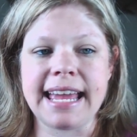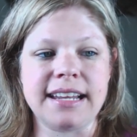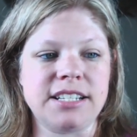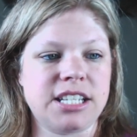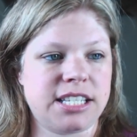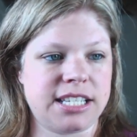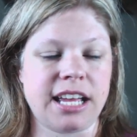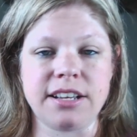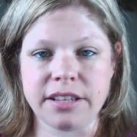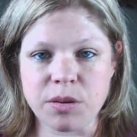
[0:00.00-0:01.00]
And just to
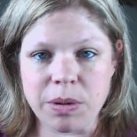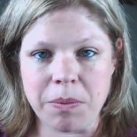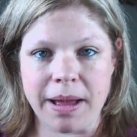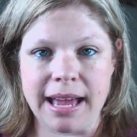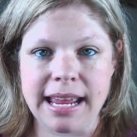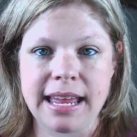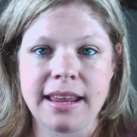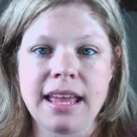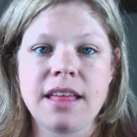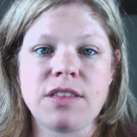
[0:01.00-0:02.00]
tell you a little bit about
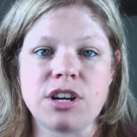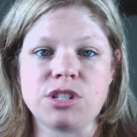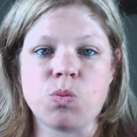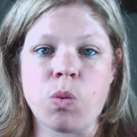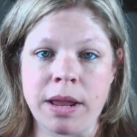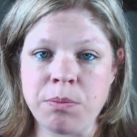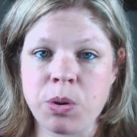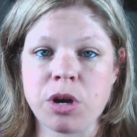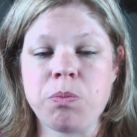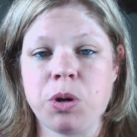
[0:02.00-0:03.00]
it, there's
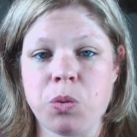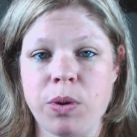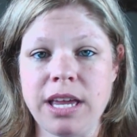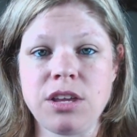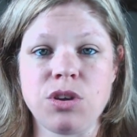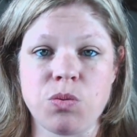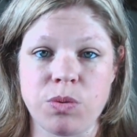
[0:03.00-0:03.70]
one book per week.